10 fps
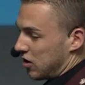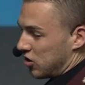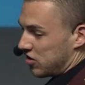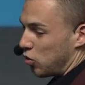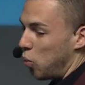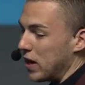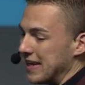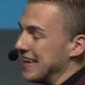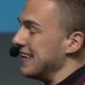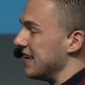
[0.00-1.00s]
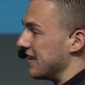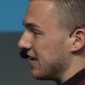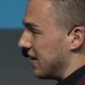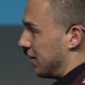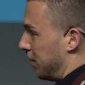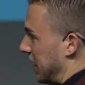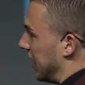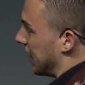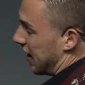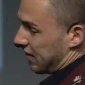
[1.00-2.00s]
So what is
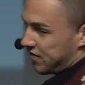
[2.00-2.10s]
BDNF?